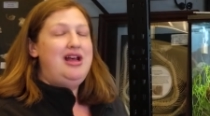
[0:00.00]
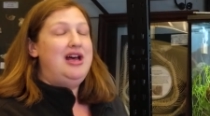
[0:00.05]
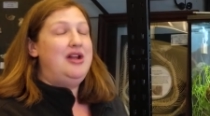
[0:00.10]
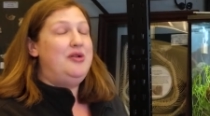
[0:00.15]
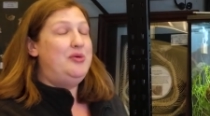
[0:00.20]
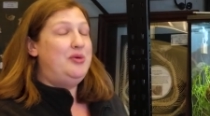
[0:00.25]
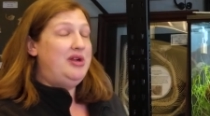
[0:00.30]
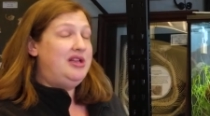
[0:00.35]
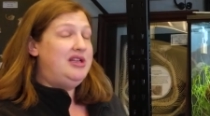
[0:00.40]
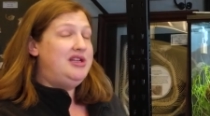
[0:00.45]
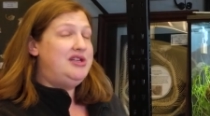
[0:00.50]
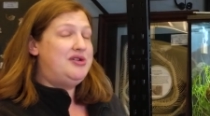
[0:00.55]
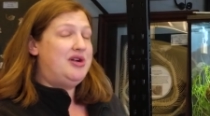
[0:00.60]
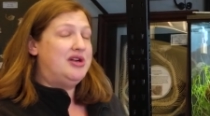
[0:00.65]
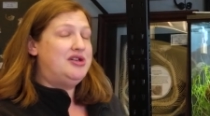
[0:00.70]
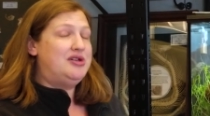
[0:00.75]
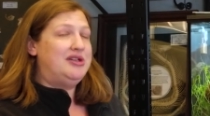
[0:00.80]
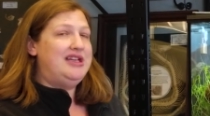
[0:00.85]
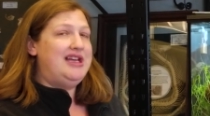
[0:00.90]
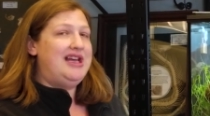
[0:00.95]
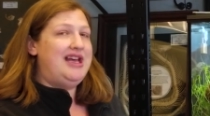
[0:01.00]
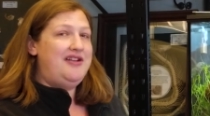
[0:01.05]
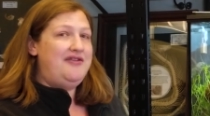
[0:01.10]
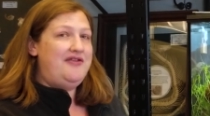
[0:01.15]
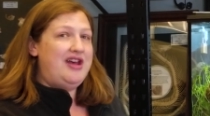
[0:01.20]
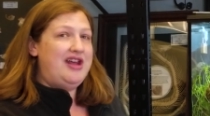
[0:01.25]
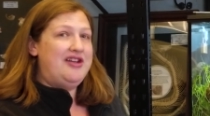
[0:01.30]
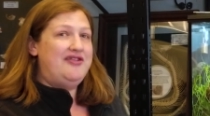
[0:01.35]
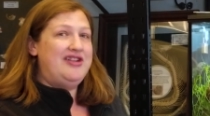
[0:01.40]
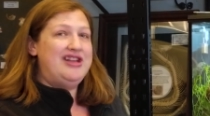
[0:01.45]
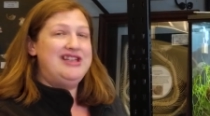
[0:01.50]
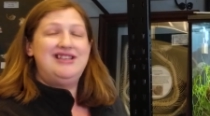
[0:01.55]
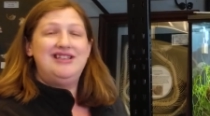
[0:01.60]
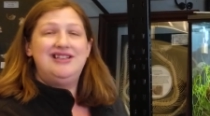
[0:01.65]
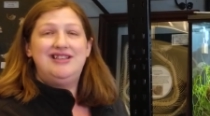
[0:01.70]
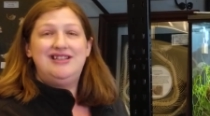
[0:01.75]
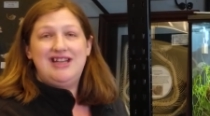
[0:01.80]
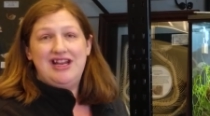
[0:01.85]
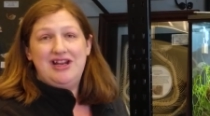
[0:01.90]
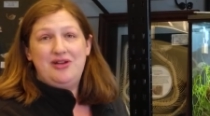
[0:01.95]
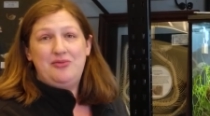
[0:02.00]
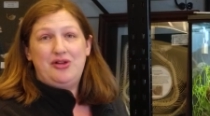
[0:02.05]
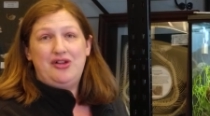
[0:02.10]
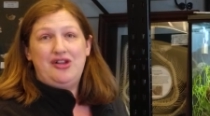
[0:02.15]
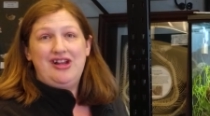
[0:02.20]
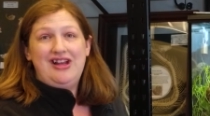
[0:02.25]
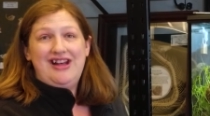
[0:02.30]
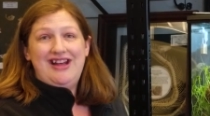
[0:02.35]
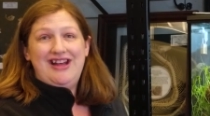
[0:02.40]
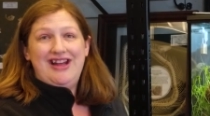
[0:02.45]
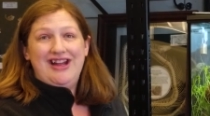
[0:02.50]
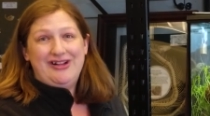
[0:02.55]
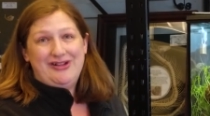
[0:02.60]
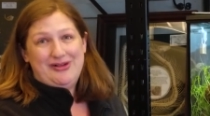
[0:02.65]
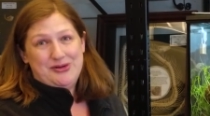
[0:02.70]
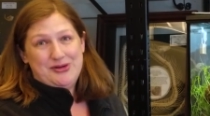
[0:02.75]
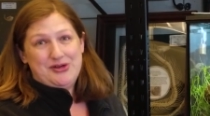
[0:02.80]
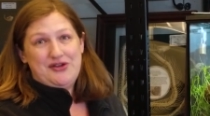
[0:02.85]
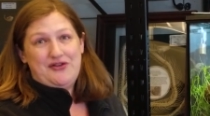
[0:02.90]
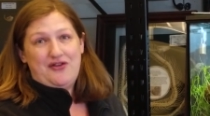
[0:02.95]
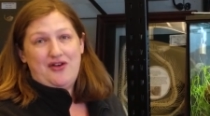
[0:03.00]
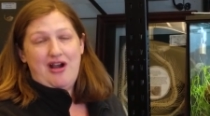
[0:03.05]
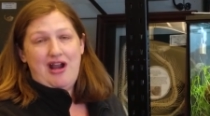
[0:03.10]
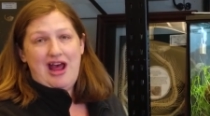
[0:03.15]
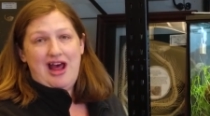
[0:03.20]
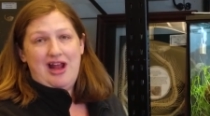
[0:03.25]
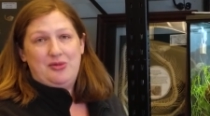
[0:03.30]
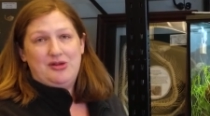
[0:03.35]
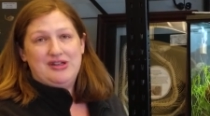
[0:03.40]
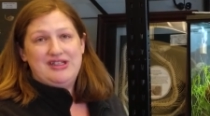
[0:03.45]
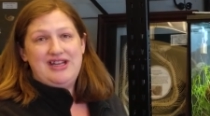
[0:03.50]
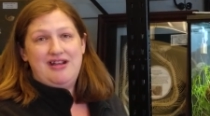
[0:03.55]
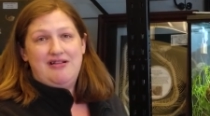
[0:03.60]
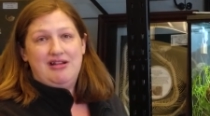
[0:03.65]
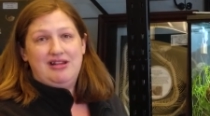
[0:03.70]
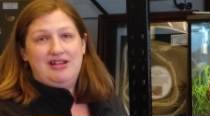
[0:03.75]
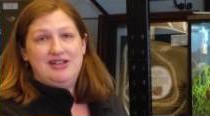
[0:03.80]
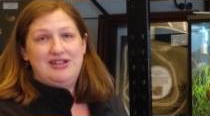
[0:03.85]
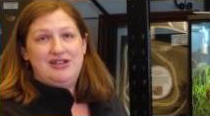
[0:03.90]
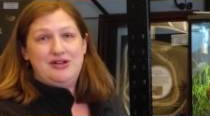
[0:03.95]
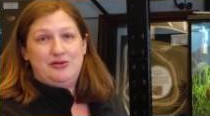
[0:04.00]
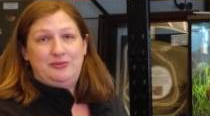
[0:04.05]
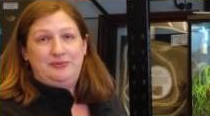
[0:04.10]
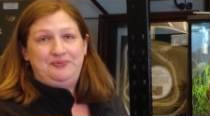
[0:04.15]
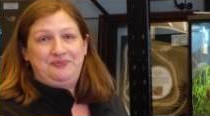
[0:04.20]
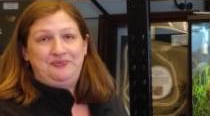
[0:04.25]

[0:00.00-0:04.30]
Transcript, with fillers: and really structurally innovative and sustainable enclosures for our animals here at the zoo.